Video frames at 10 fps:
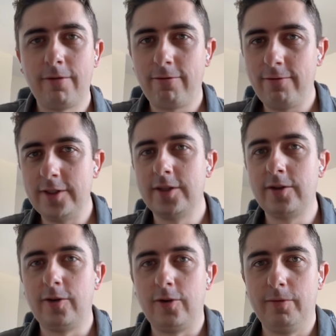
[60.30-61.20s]
the
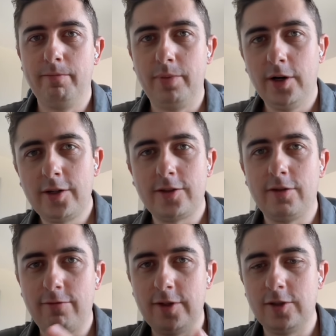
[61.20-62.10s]
physical books,
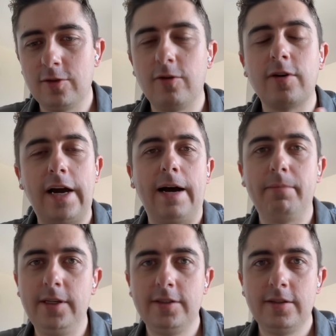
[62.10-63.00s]
the physical
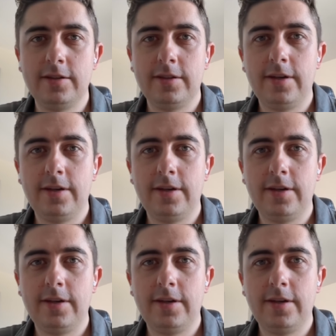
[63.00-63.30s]
copies